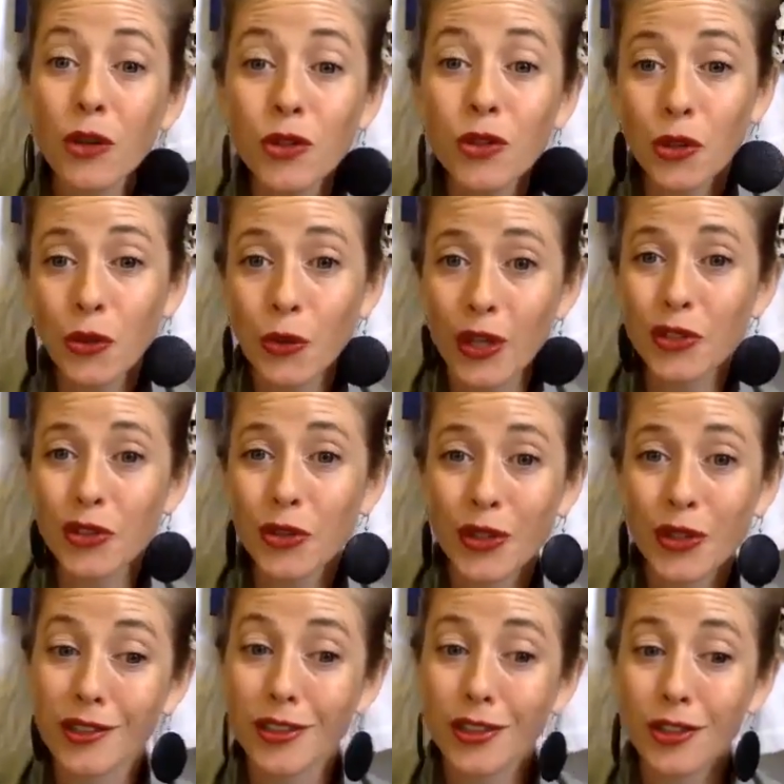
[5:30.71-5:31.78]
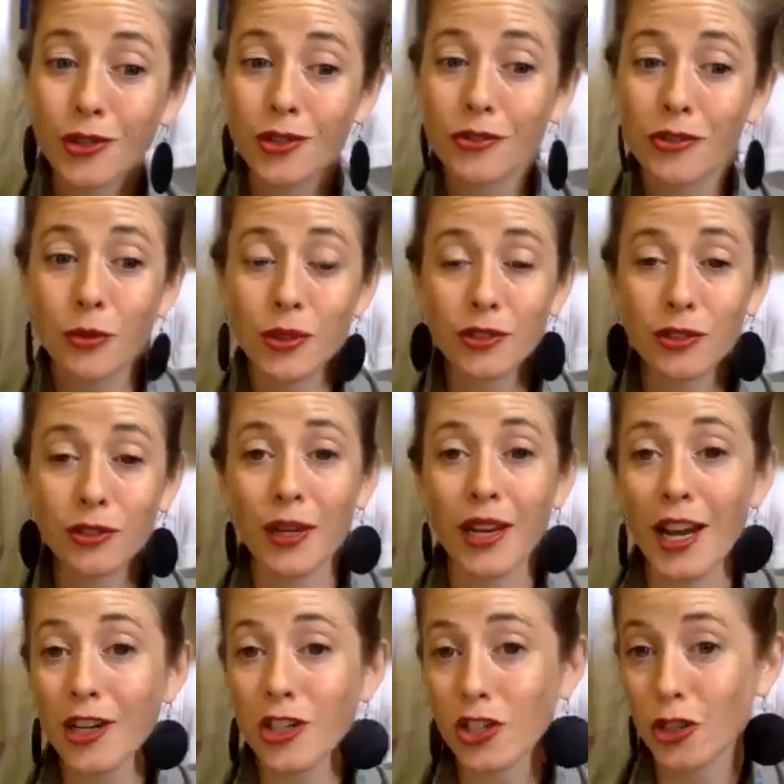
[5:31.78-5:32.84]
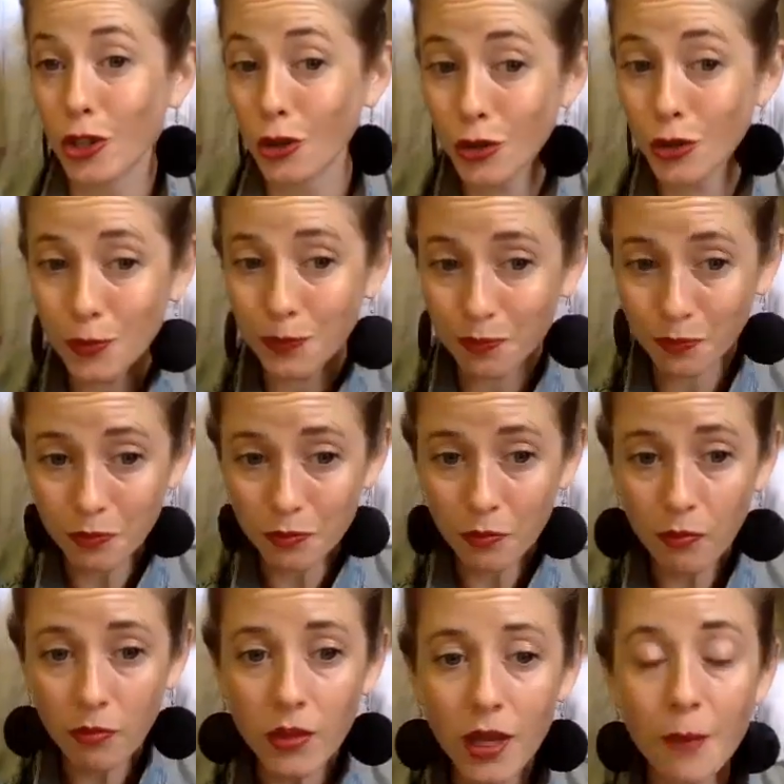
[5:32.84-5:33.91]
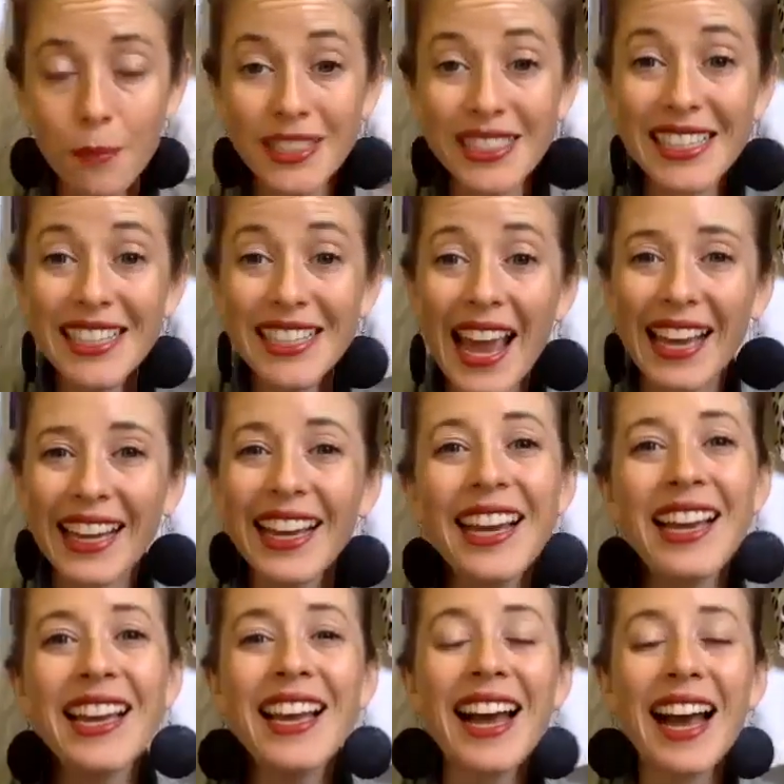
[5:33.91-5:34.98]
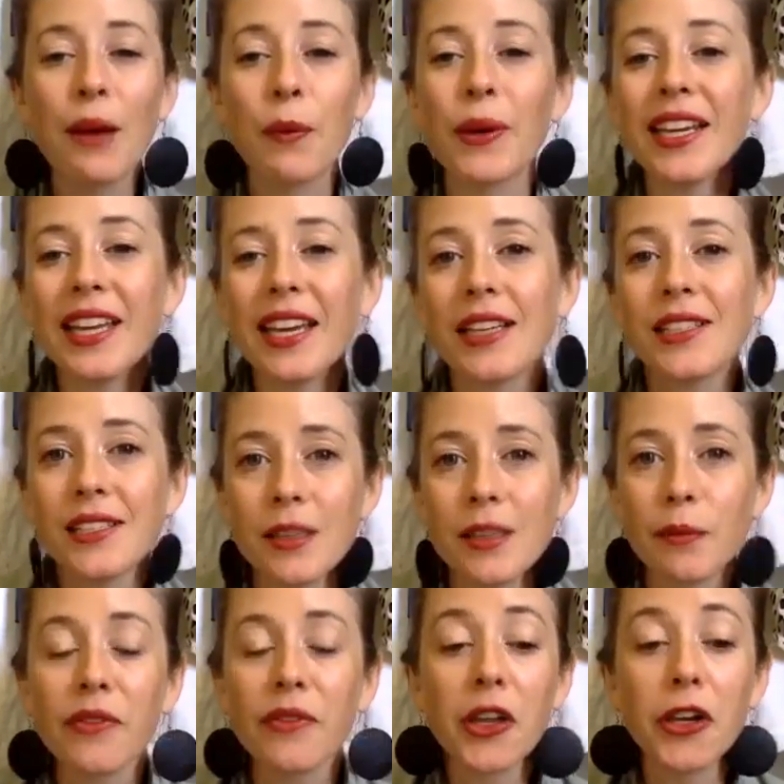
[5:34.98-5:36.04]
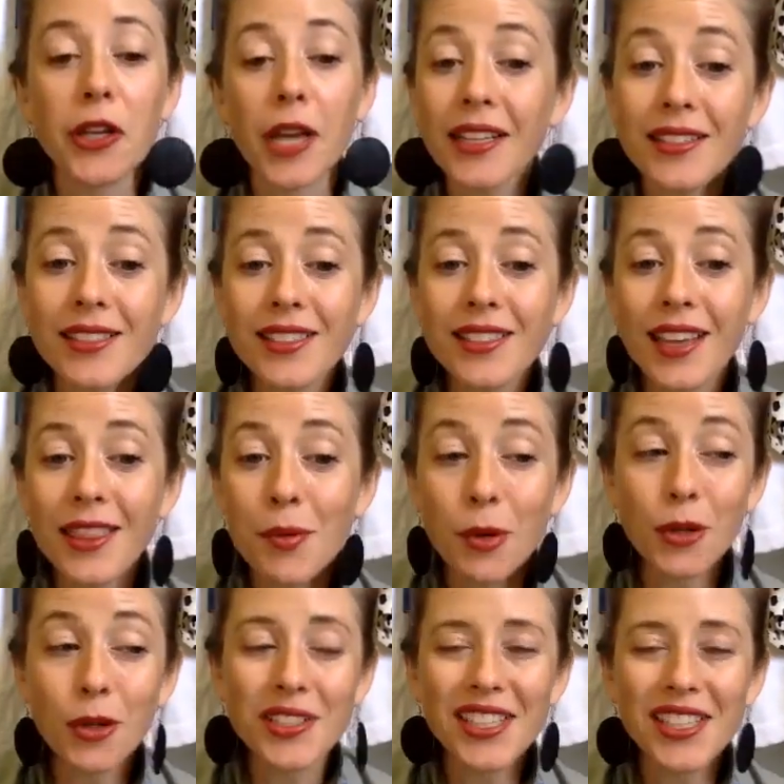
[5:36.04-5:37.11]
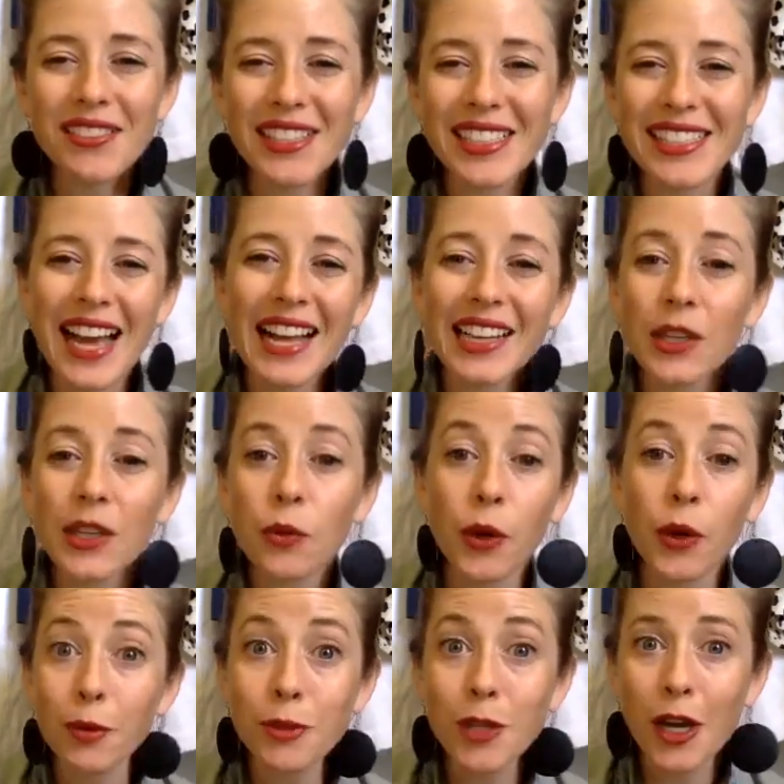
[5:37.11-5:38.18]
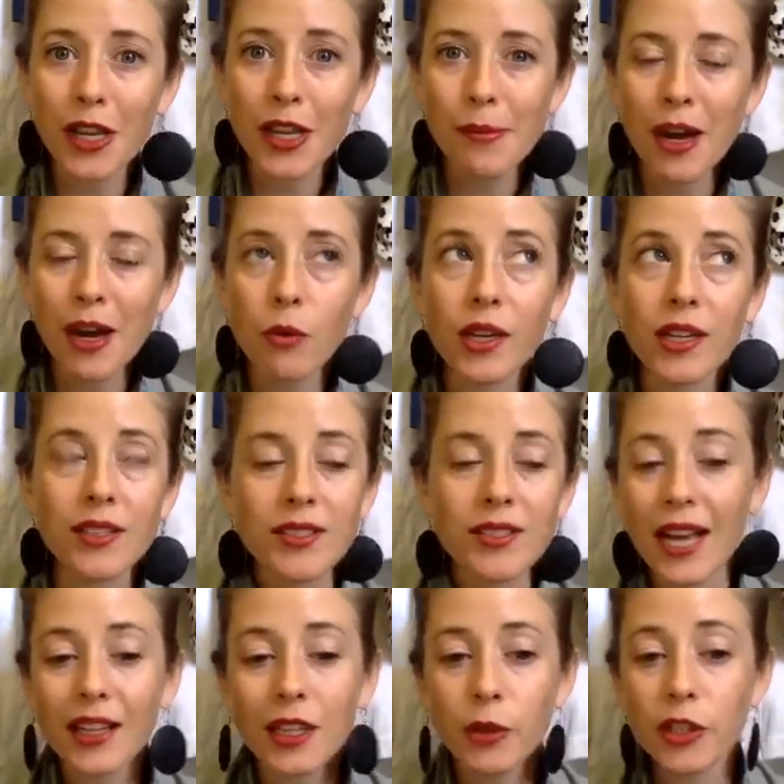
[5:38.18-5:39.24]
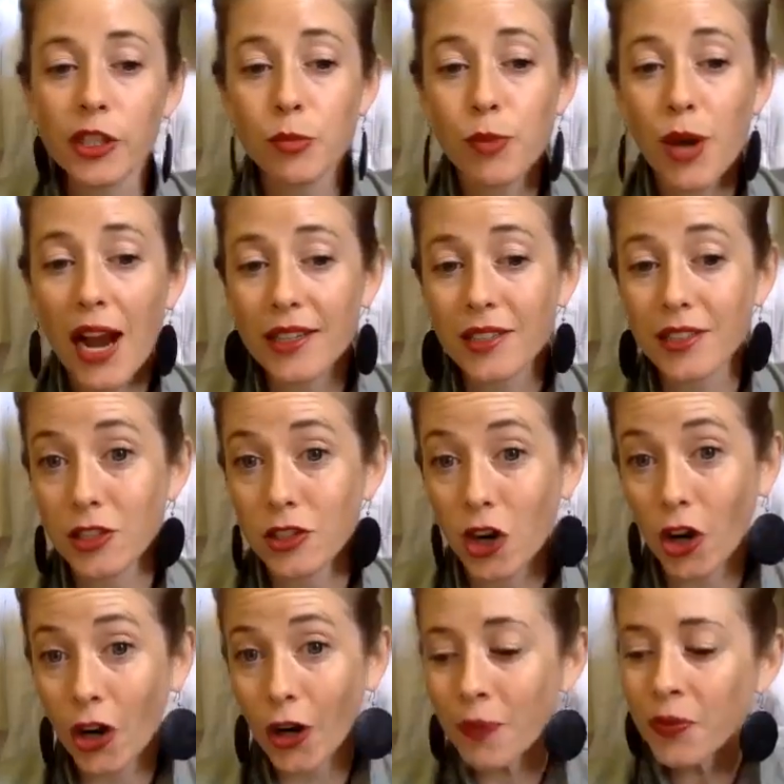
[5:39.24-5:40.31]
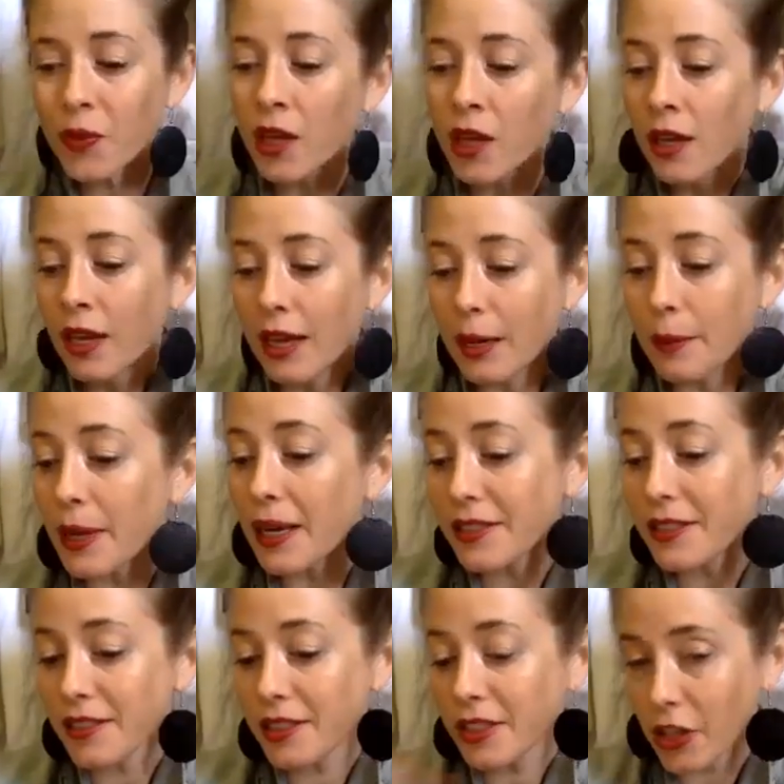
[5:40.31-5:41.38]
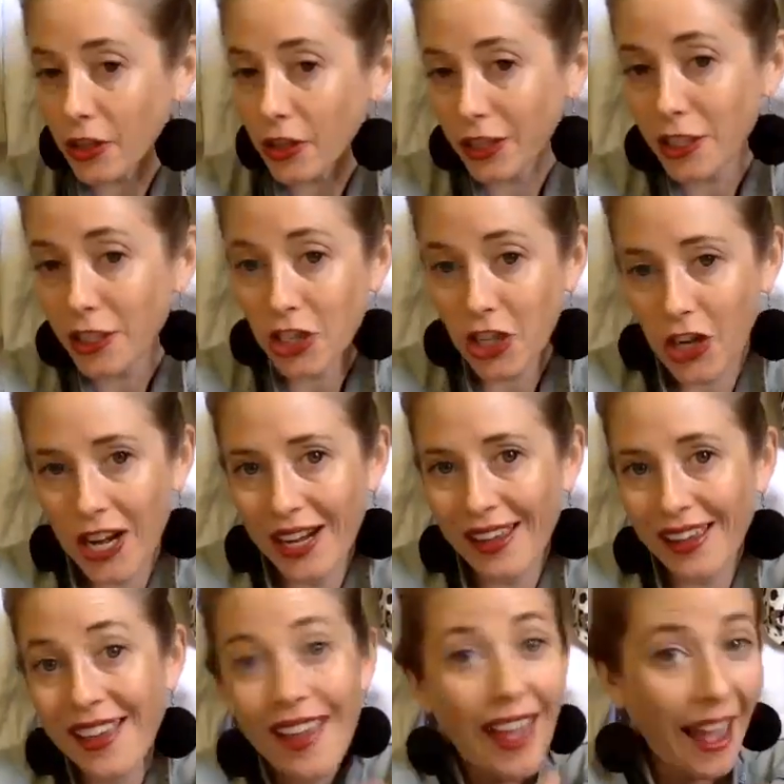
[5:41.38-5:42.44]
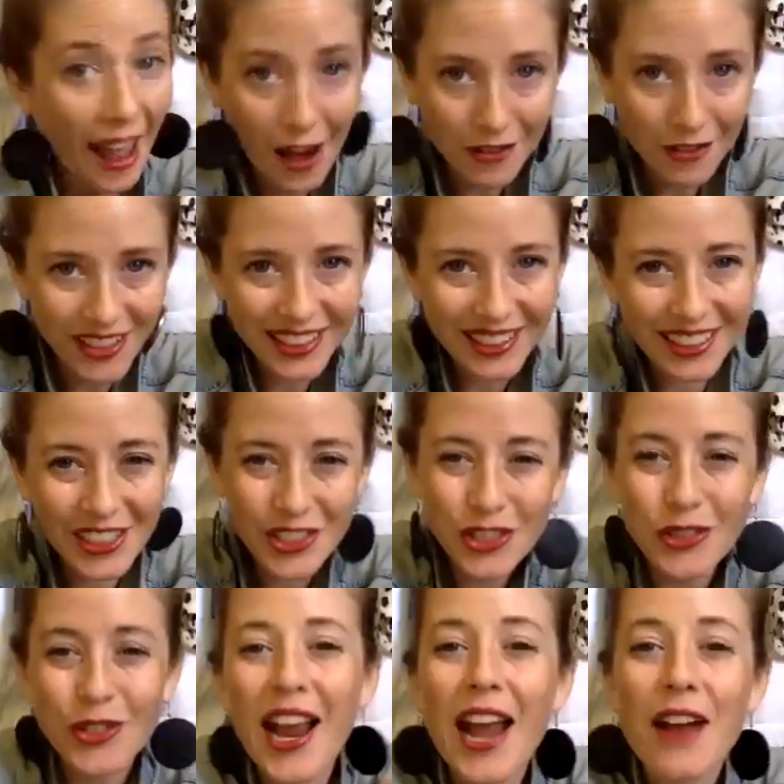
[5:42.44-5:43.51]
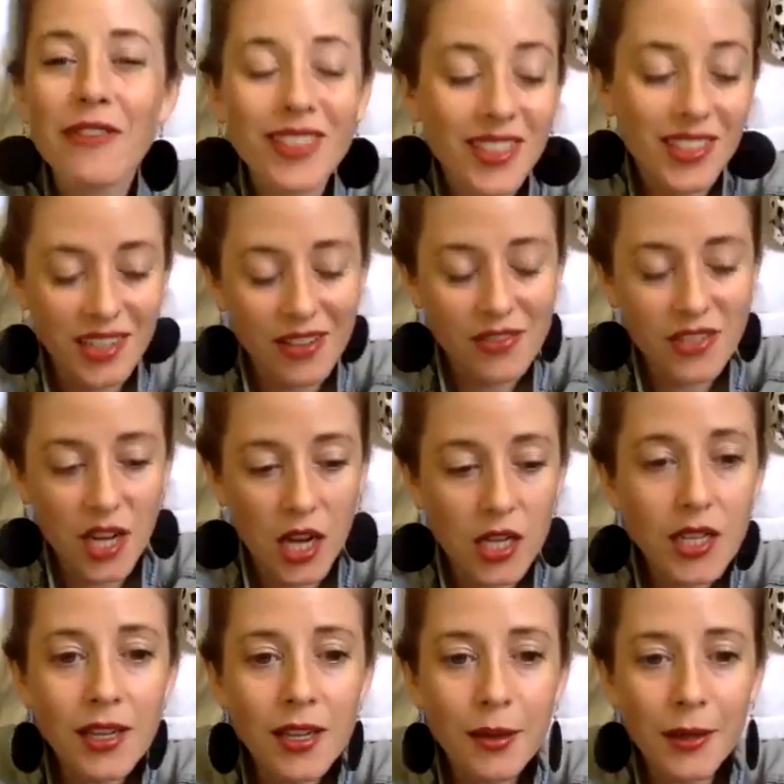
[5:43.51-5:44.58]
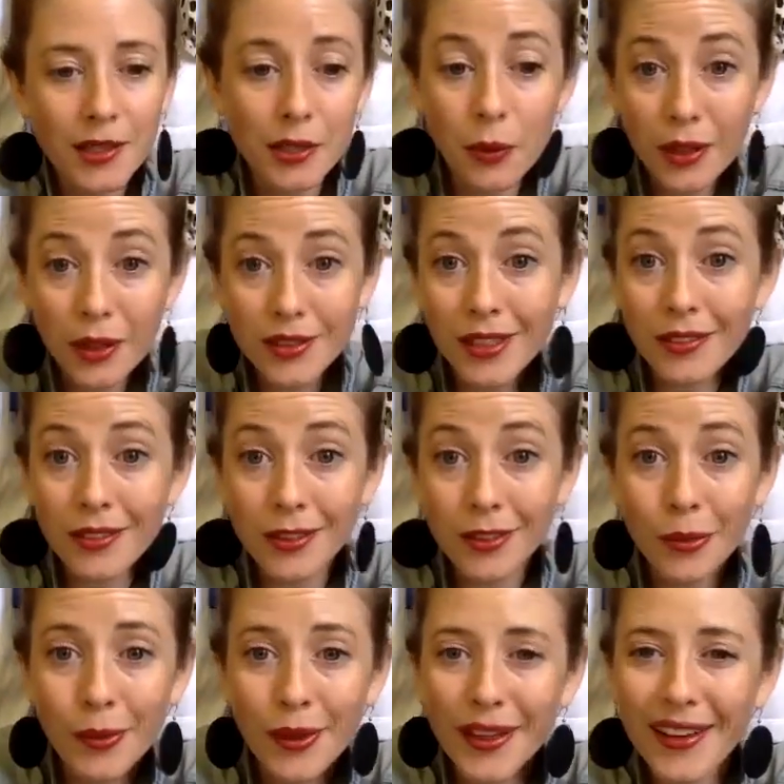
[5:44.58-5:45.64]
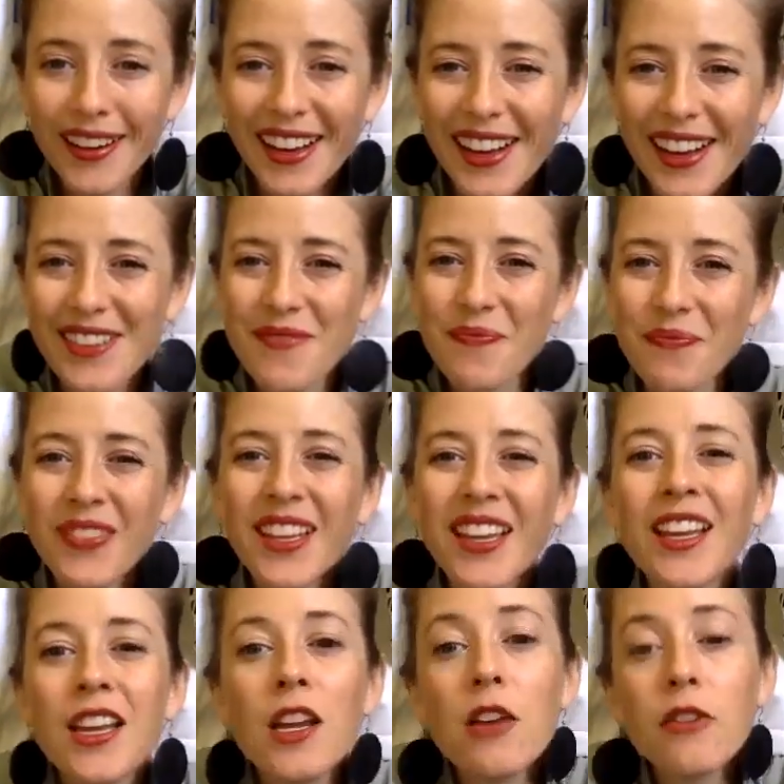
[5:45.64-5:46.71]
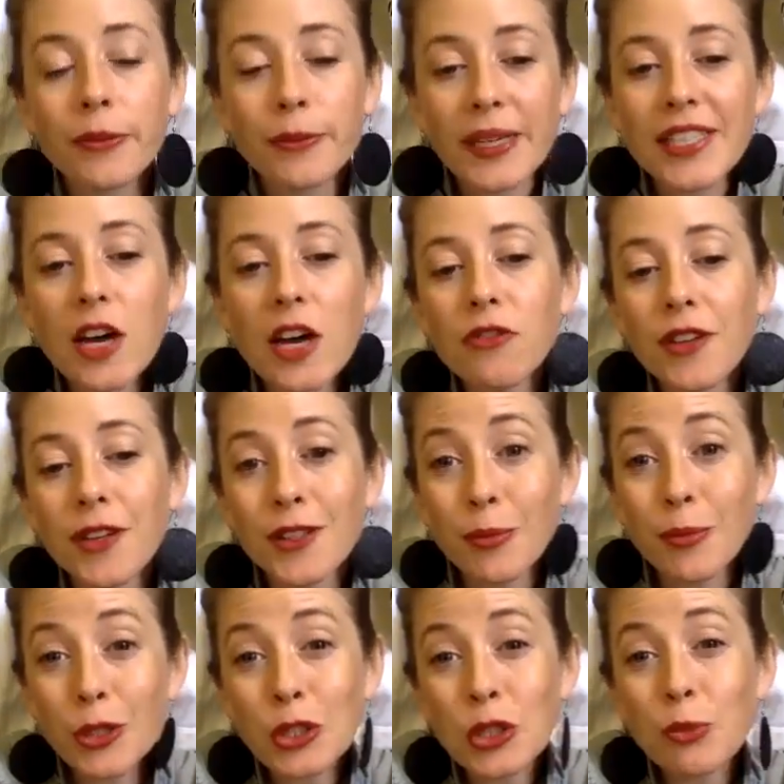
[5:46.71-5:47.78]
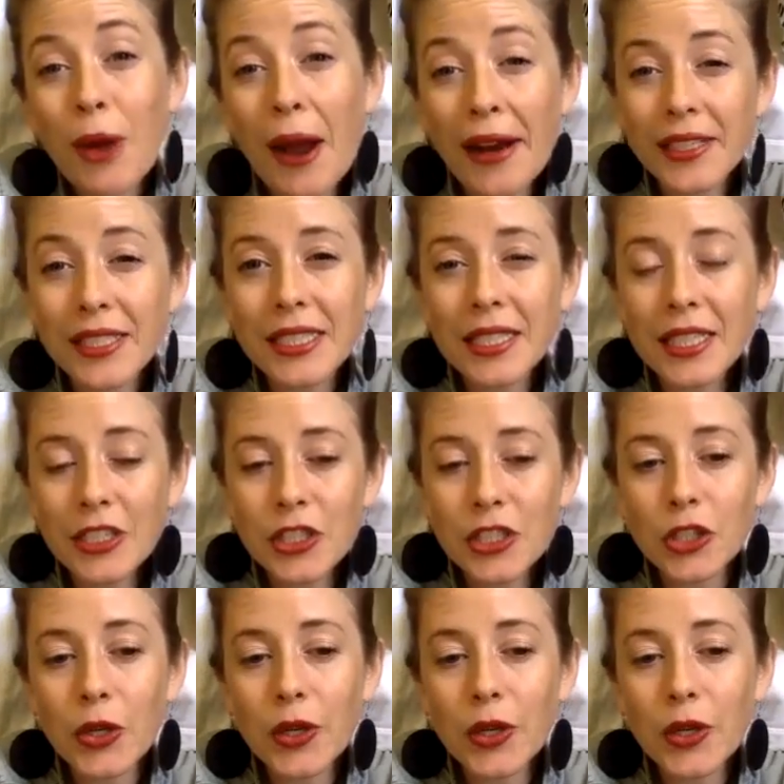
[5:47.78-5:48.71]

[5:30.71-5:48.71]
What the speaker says: So you can tune into those if you want a little bit extra dose. But today, I want to get into some of the nuts and the bolts of exactly what I'm talking about, exactly what these practices are. And I'm not necessarily sharing everything that I do or everything that I've done, because I want to save a little bit for myself as a personal practice that I do.